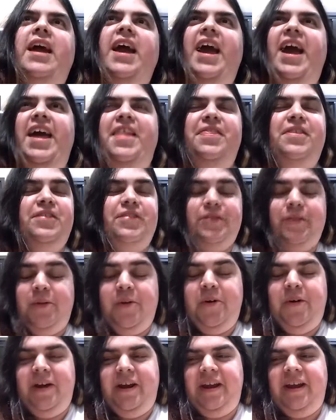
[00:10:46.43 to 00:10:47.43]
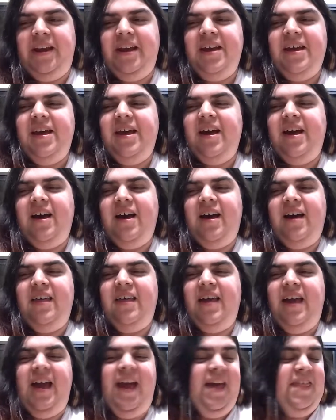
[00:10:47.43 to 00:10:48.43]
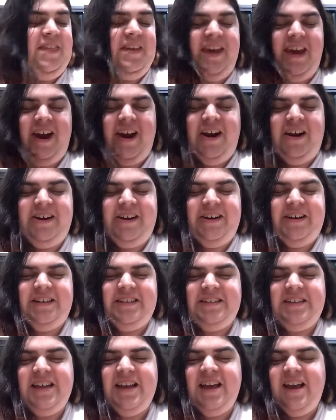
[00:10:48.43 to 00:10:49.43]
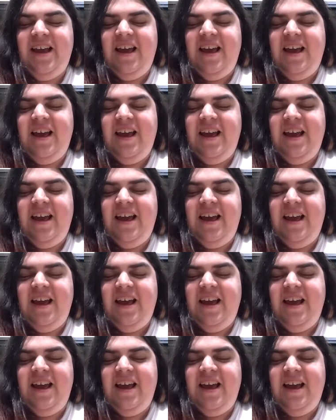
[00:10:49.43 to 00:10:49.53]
and the story and the characters.